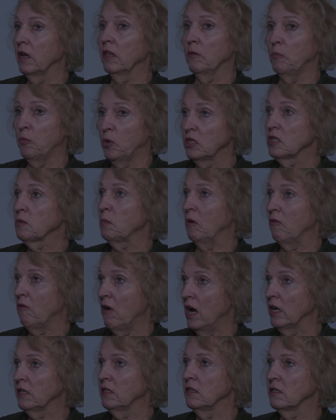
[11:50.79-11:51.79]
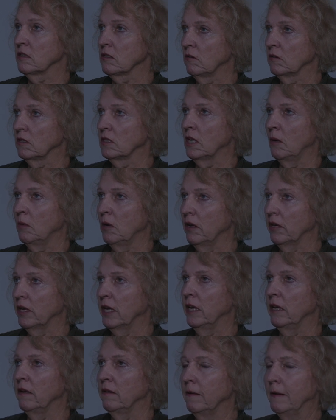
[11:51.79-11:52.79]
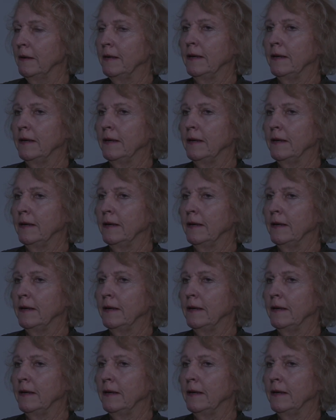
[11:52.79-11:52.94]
of the principal writers on Double O Kid,